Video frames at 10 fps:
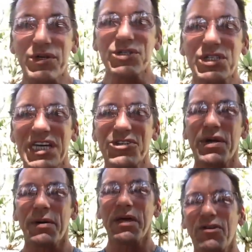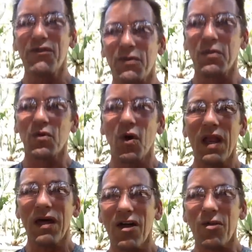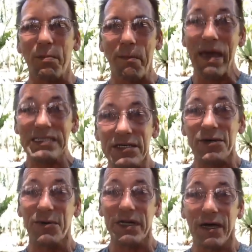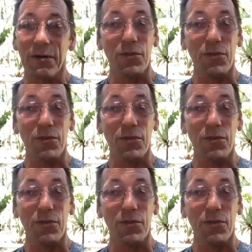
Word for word: Richard Szachury. I'm here from Guadalajara, Mexico right now.